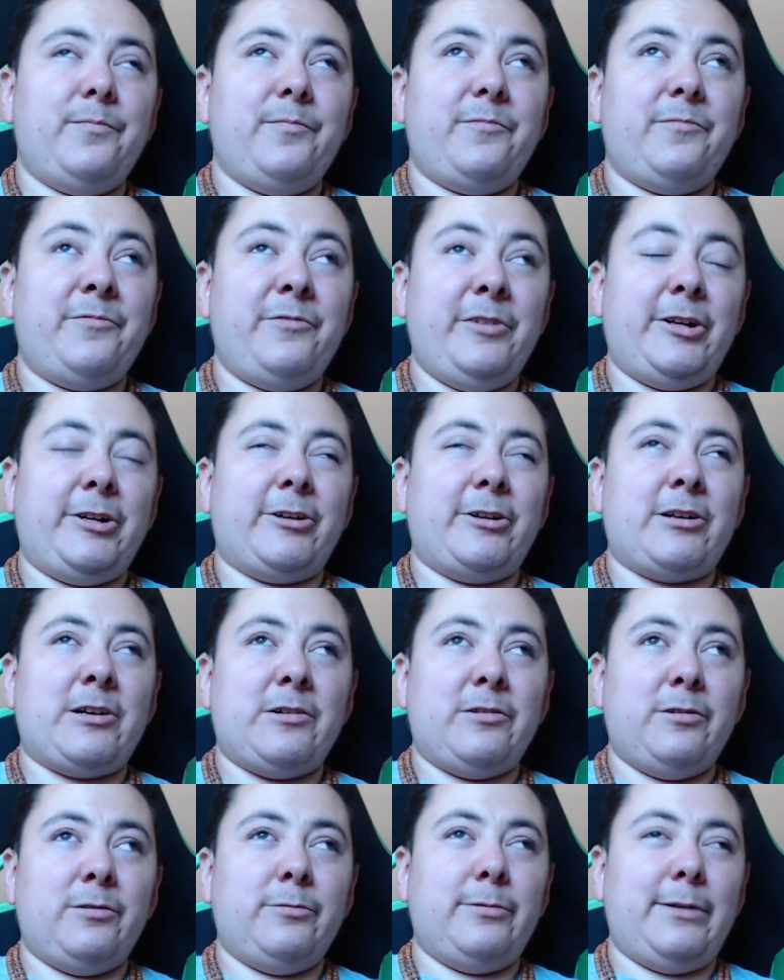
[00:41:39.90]
figure
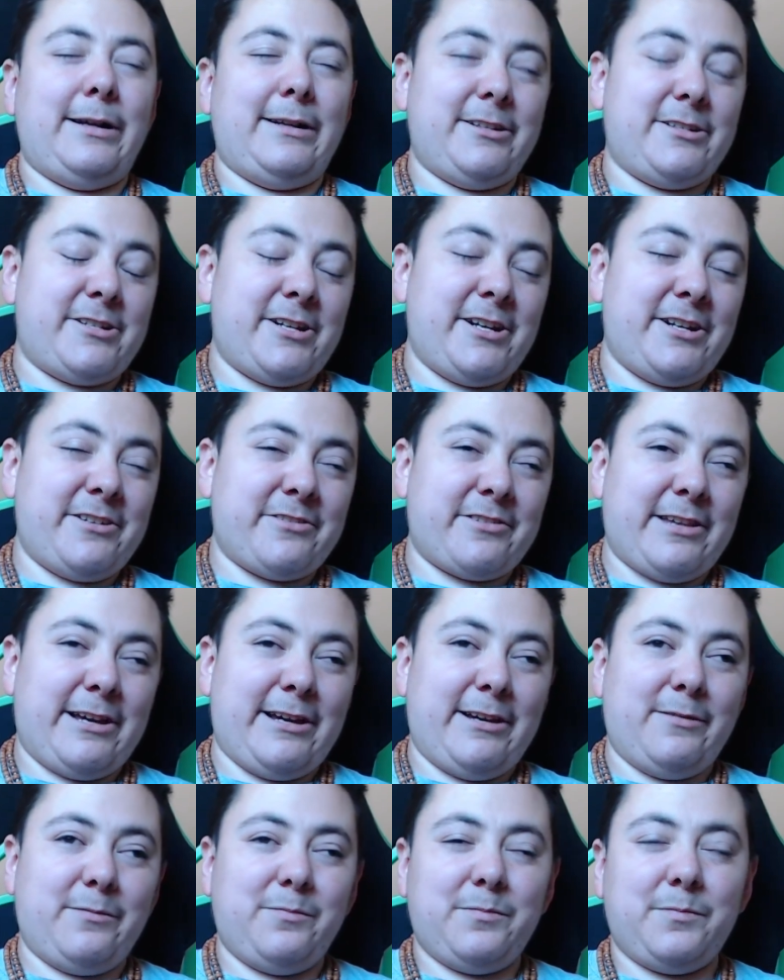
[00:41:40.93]
out a way to change
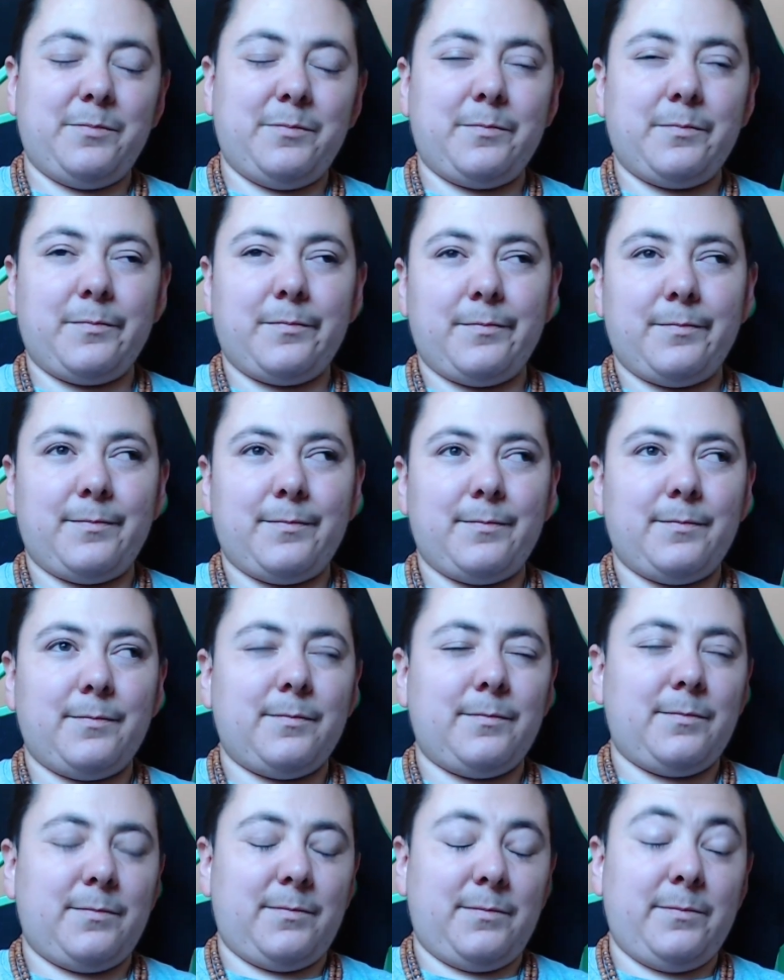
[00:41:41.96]
that.
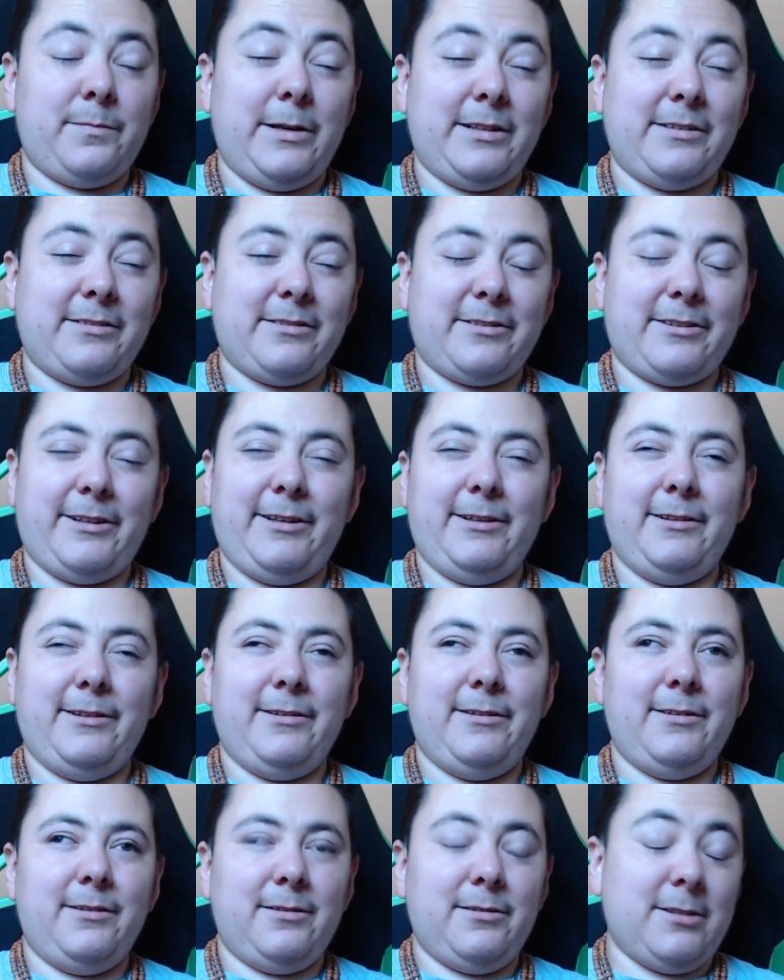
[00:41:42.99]
Basically,
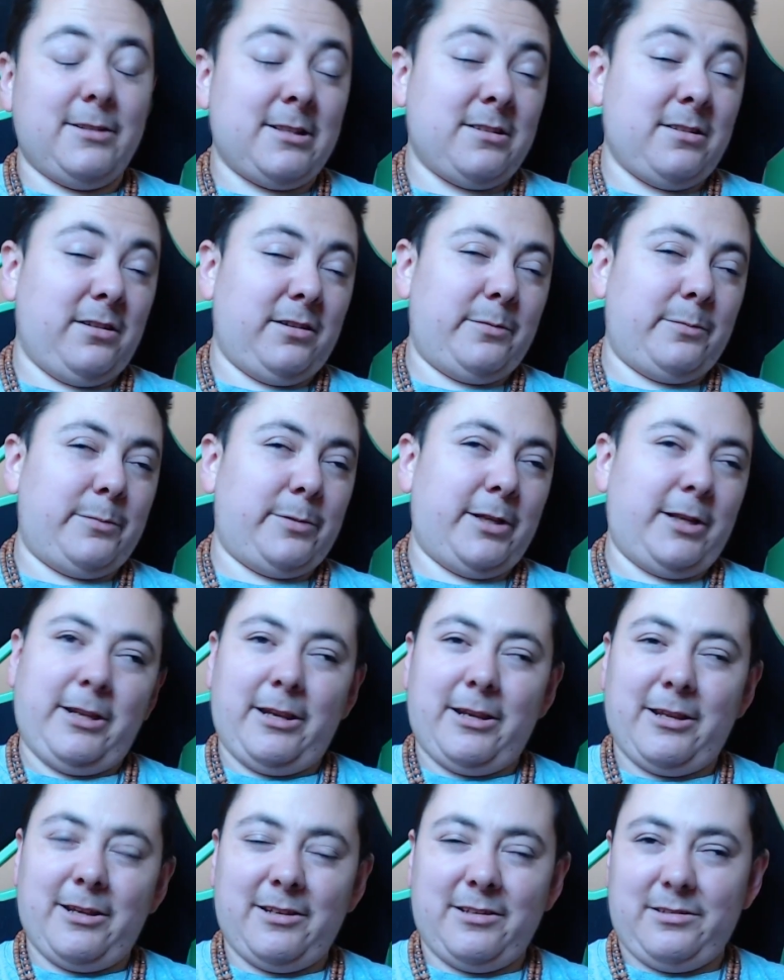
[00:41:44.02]
that's all
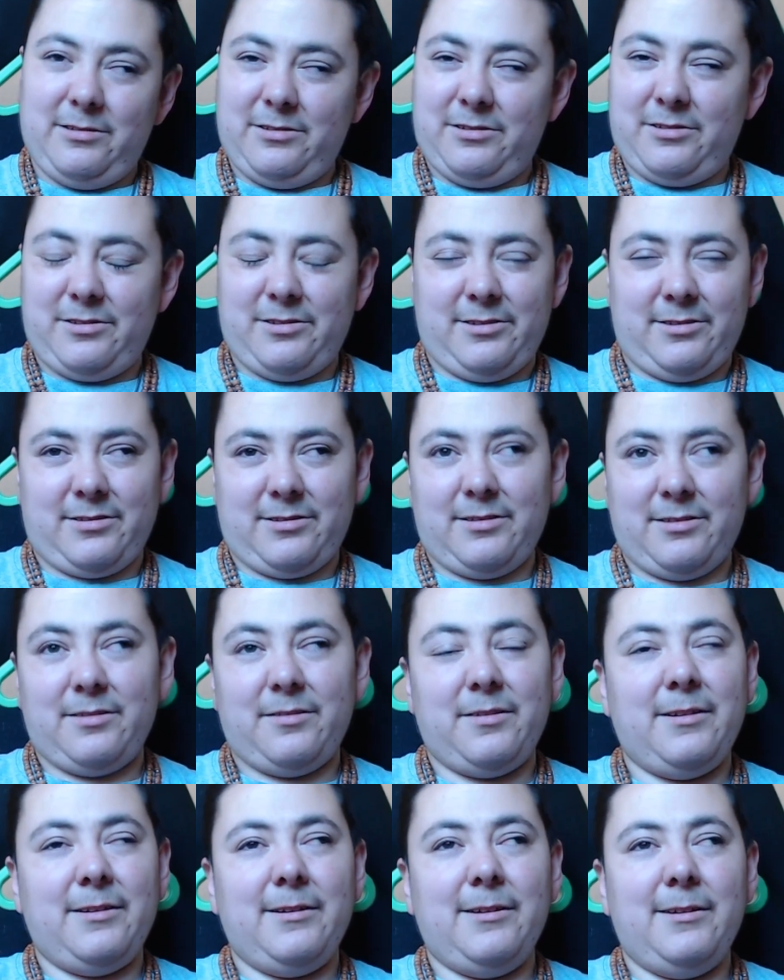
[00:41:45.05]
complaining is. It's just,
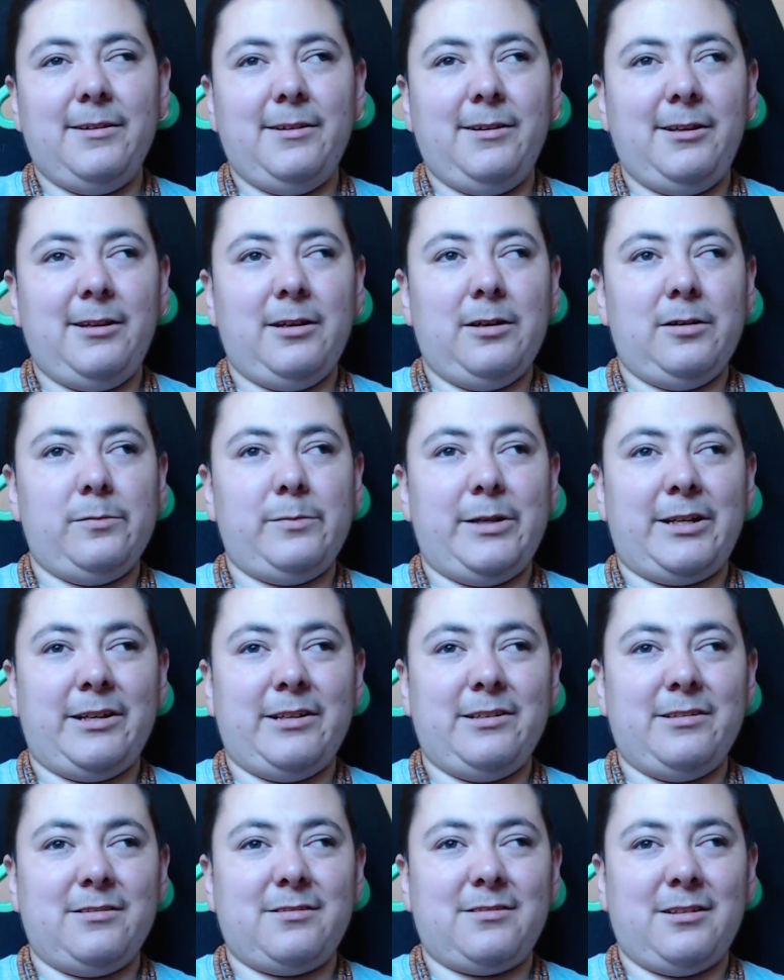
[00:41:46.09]

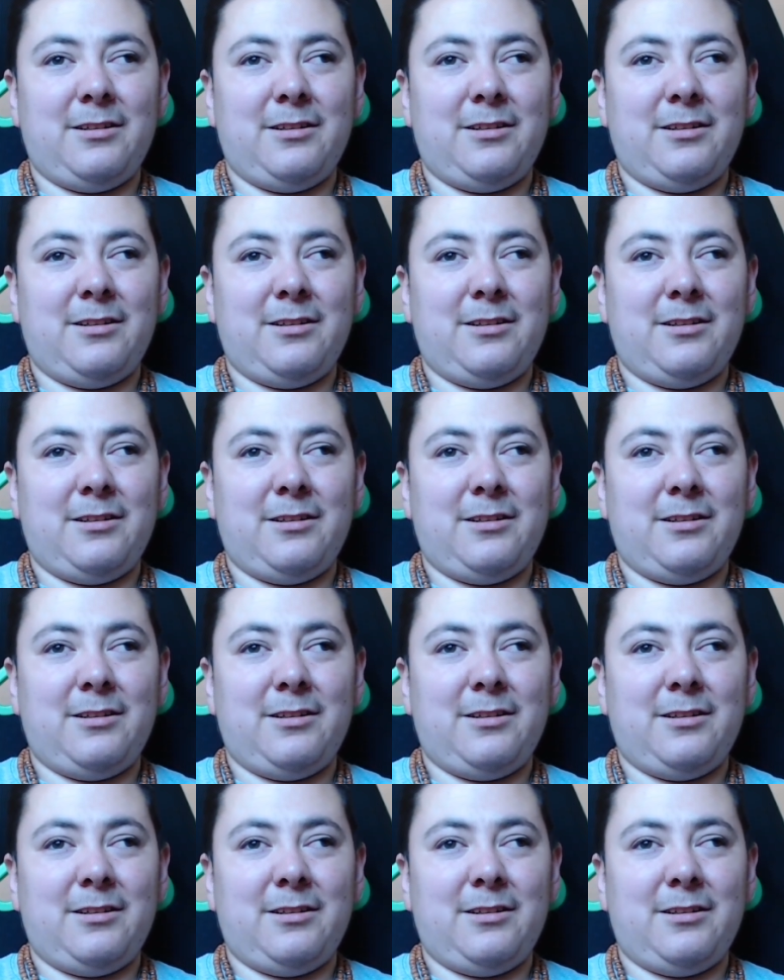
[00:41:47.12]
because